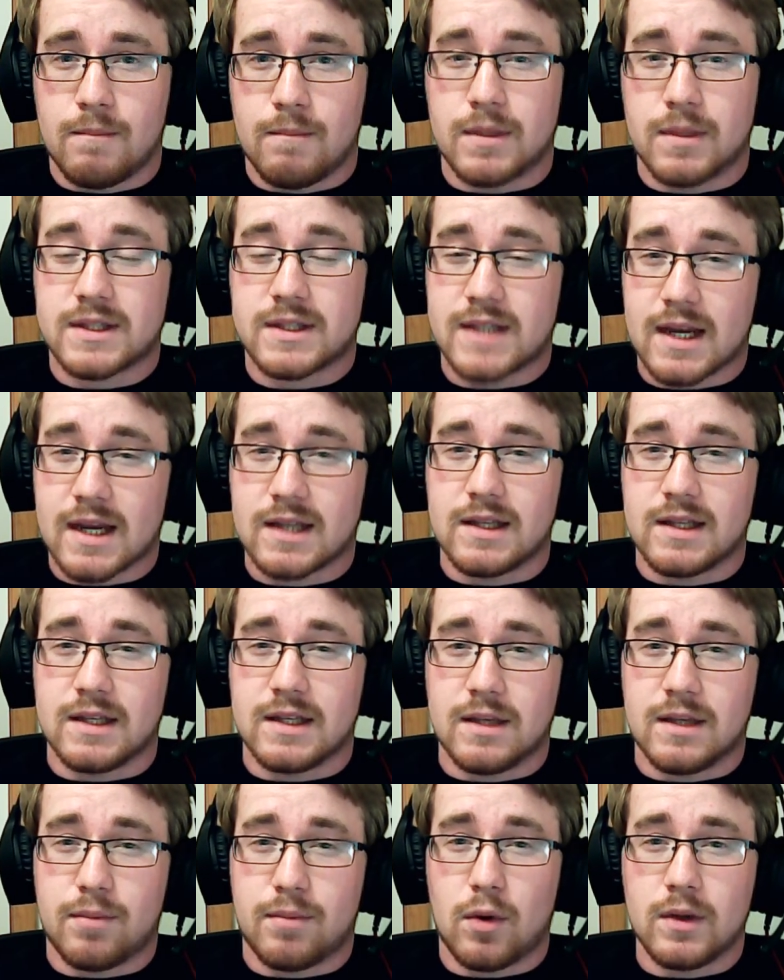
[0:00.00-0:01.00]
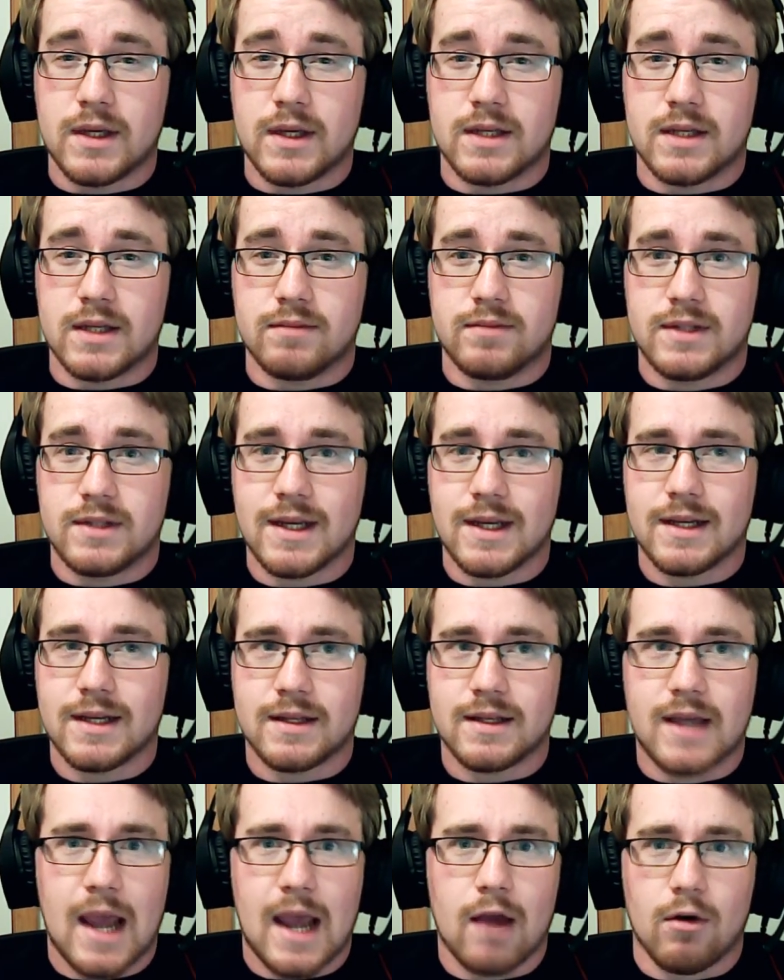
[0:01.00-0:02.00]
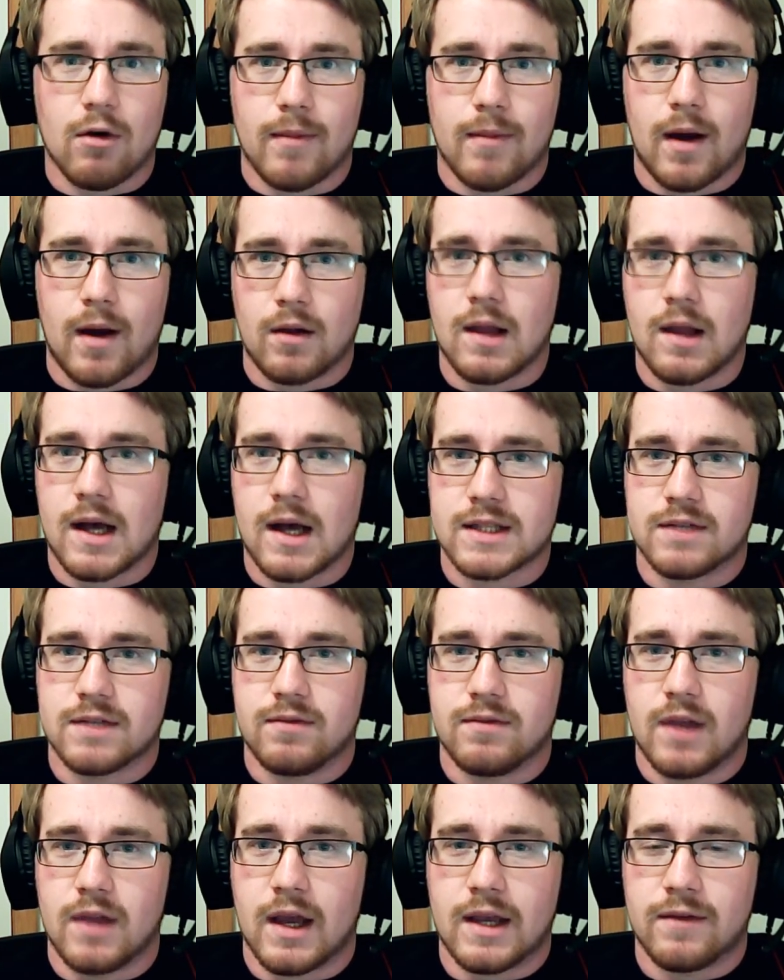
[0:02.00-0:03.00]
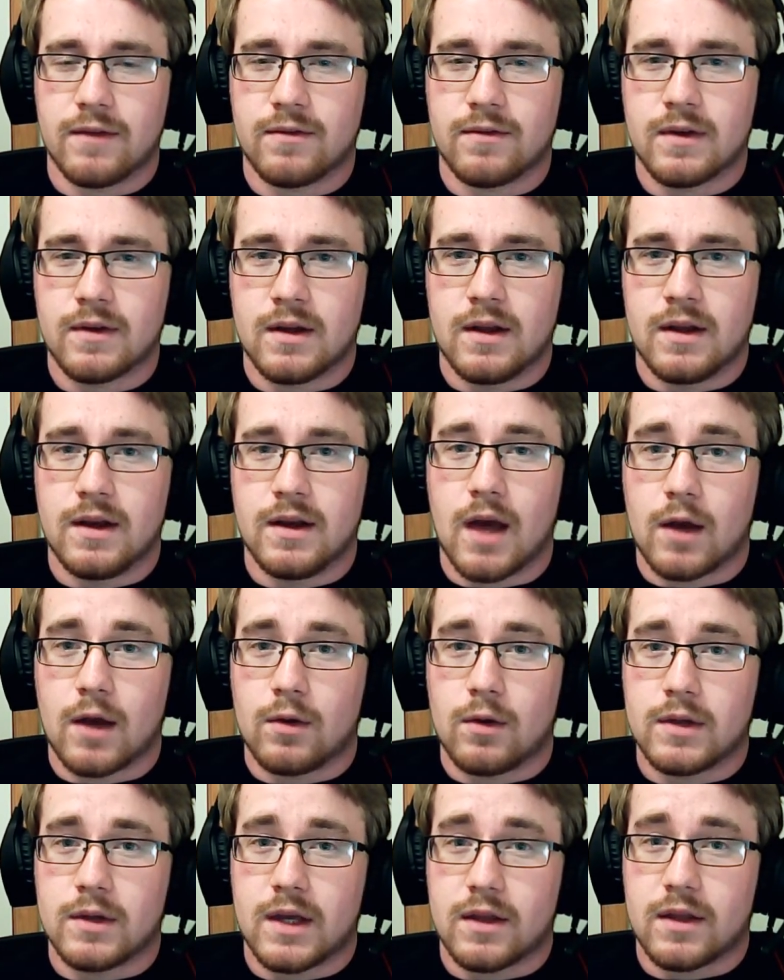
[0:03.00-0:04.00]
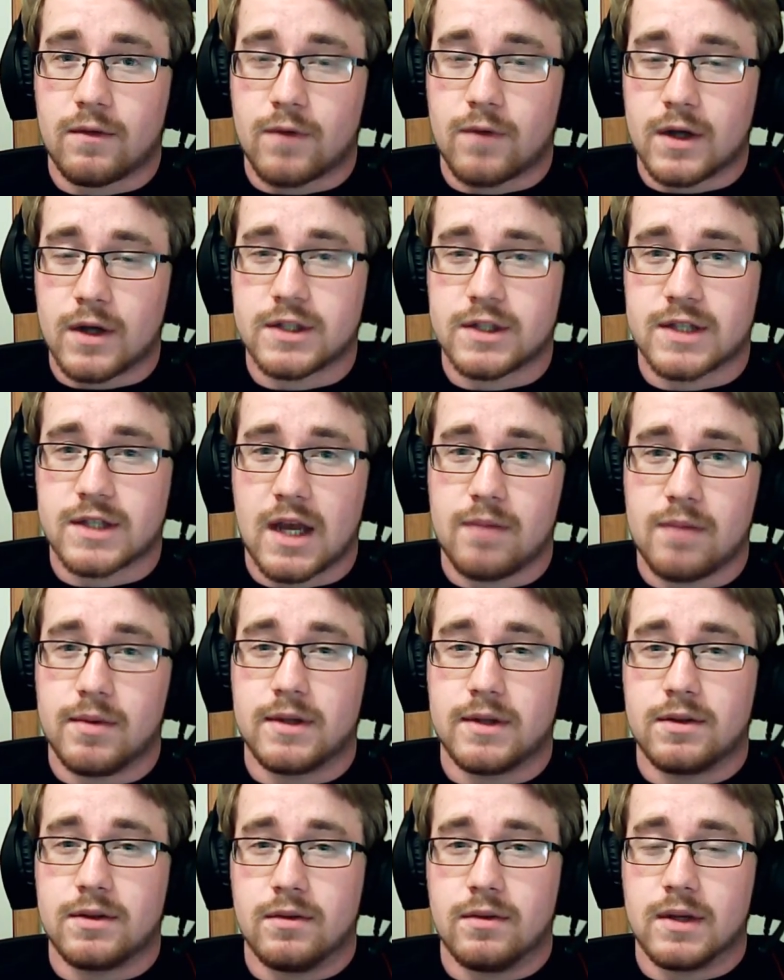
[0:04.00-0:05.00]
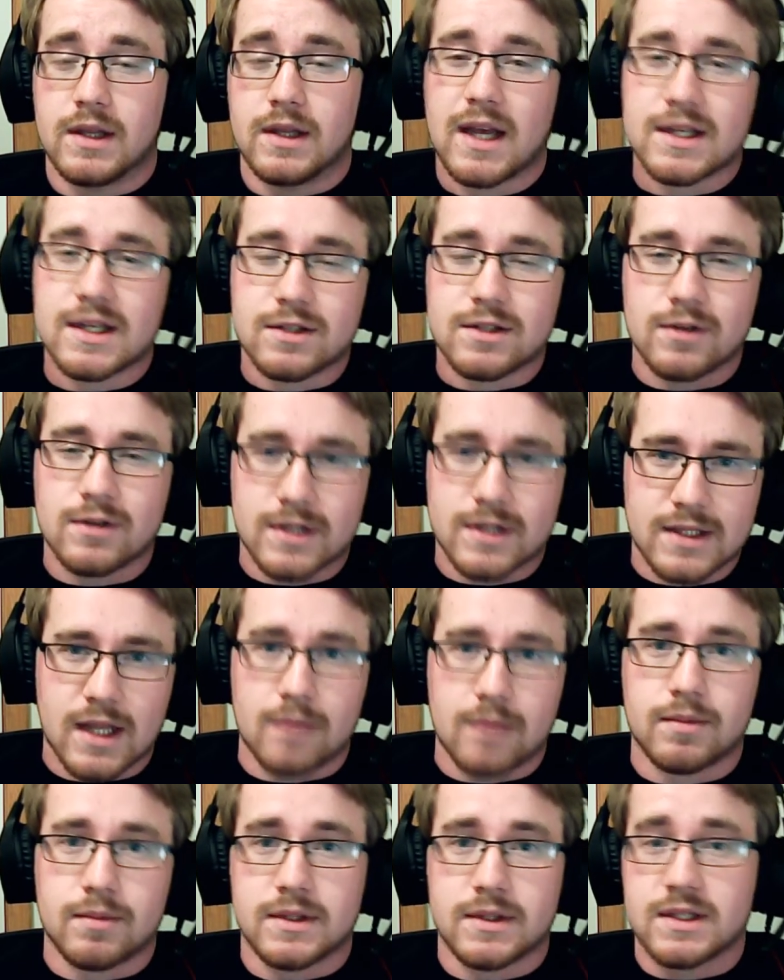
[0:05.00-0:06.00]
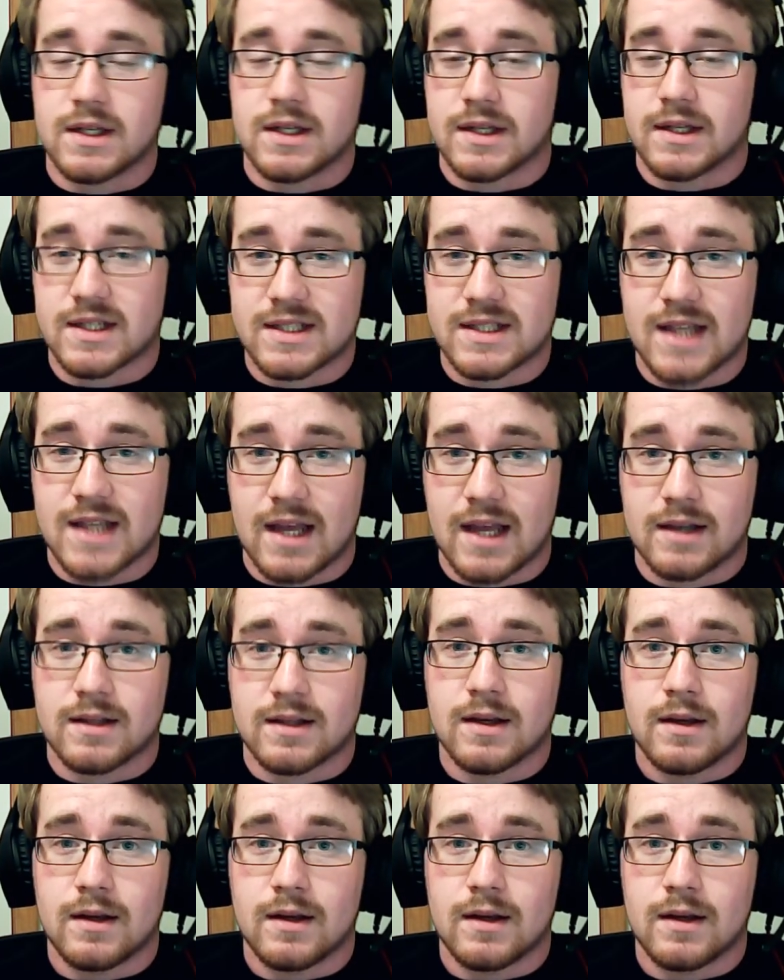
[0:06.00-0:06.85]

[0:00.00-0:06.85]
But secondly, Napoleon did care about loss of life, not only on the French side, but to a lesser extent, but still an extent.